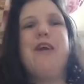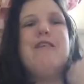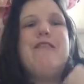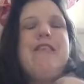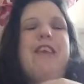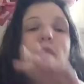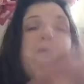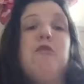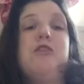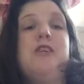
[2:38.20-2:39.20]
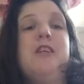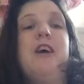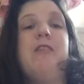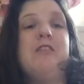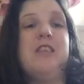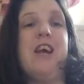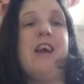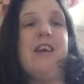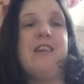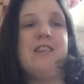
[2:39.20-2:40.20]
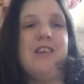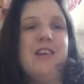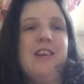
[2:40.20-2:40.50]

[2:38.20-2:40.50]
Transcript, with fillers: previously he pushed her down the stairs,